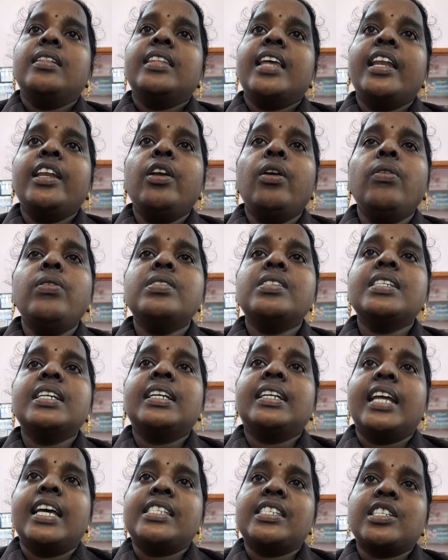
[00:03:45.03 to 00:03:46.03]
Then using
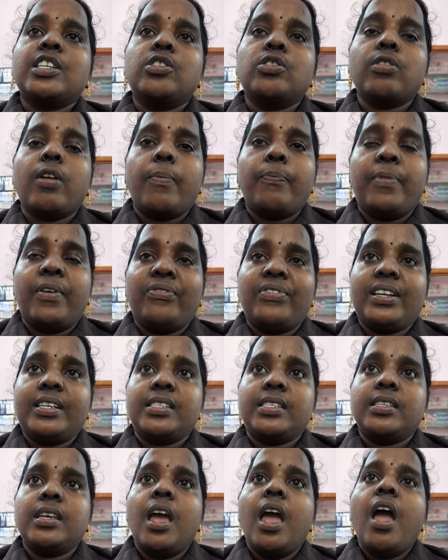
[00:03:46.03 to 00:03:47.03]
desktop effects.